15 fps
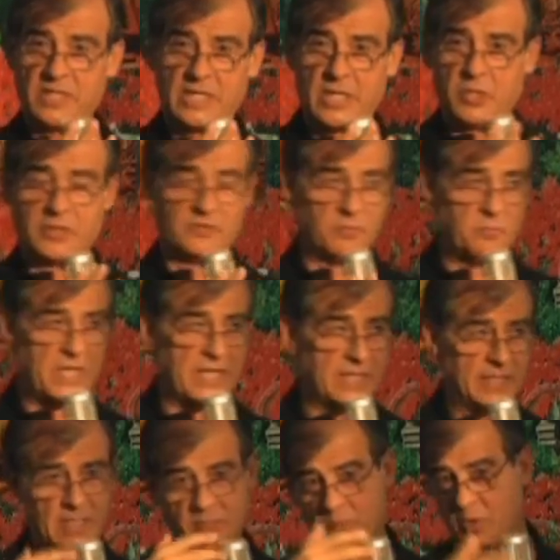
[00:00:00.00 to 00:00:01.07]
area of debate, and
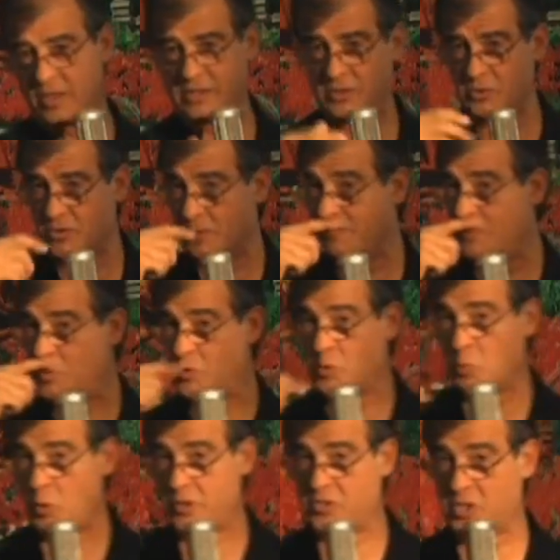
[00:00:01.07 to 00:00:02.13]
I'll probably do some future
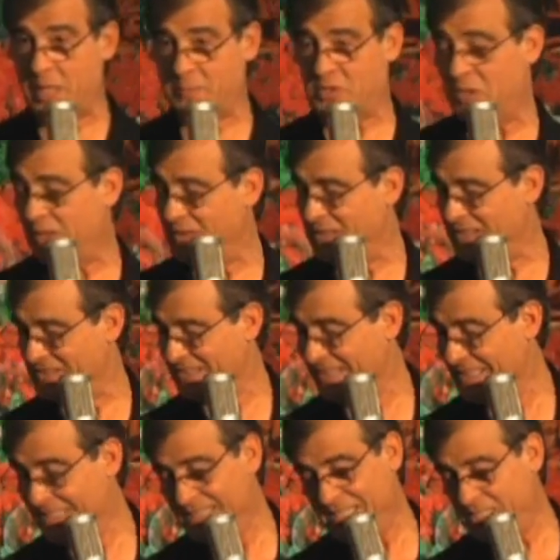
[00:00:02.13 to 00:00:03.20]
workshops on this.
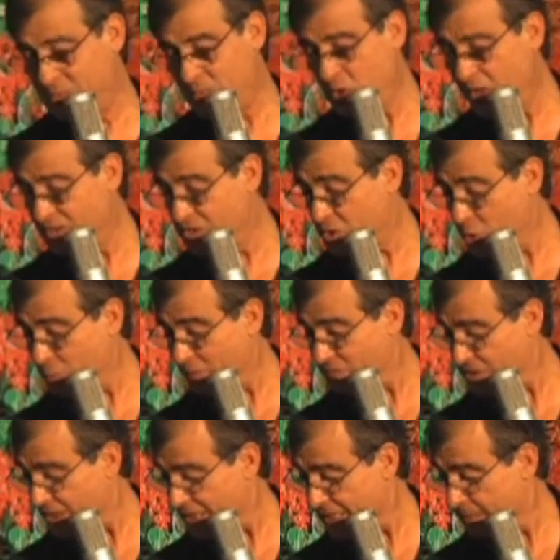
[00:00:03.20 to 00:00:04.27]
It's beyond scope of
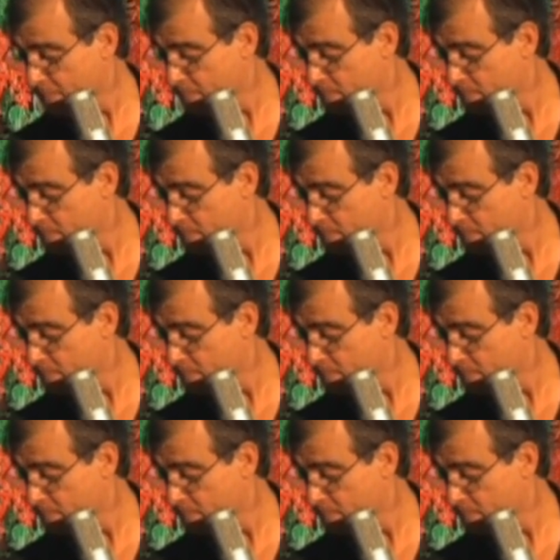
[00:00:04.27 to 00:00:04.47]
today.